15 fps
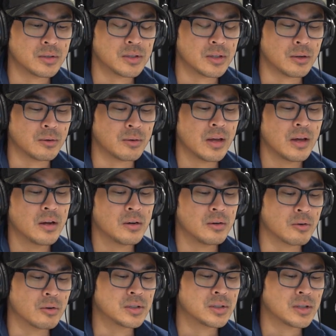So
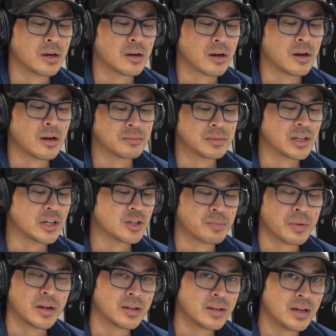
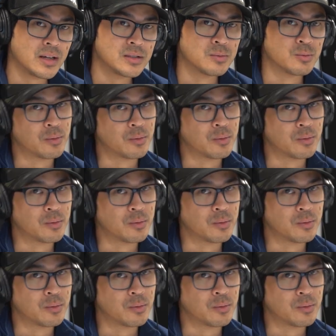noritz.com/podcasts.